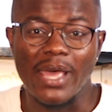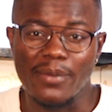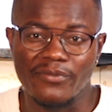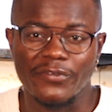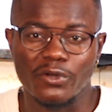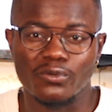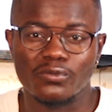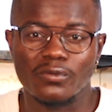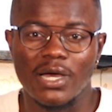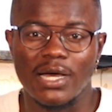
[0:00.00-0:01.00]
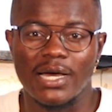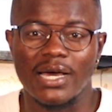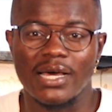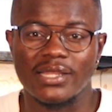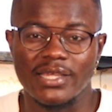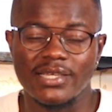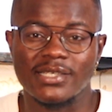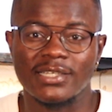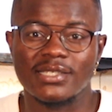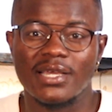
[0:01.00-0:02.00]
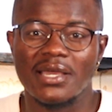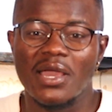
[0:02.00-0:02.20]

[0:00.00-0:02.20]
MPhil thesis.